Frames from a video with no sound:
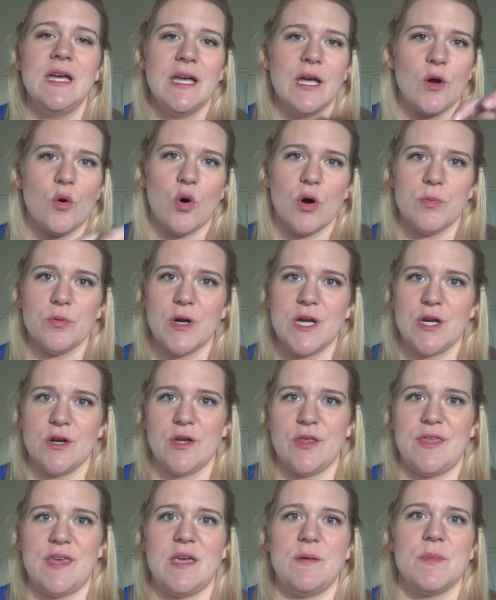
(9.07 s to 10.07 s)
incorporate
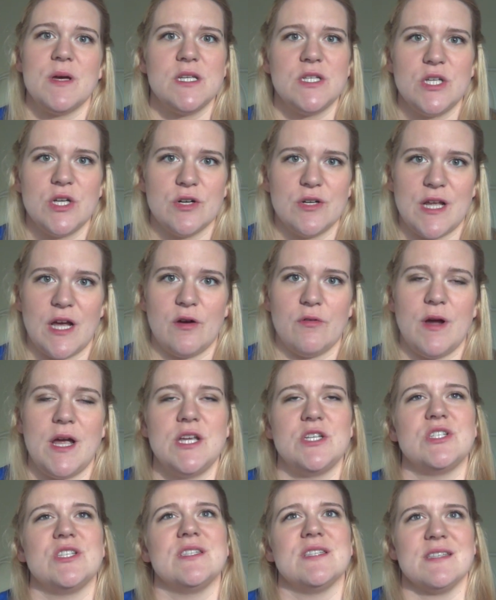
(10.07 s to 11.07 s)
your theme into your
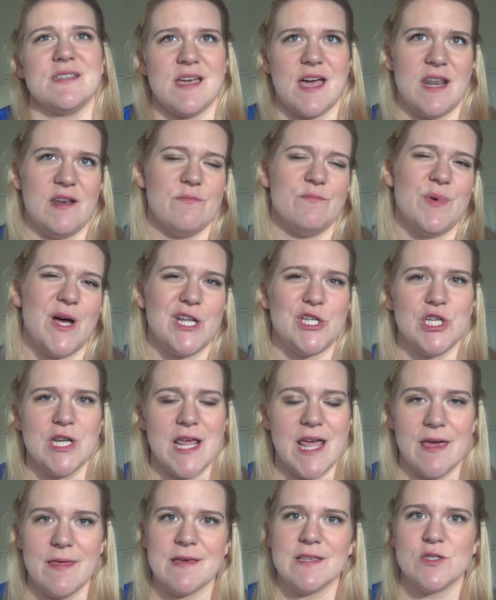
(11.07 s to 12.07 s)
decorations and kind of
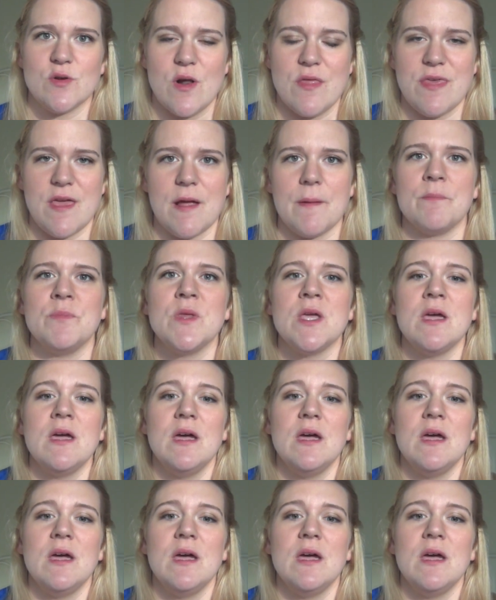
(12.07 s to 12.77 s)
budgeting and that sort of thing.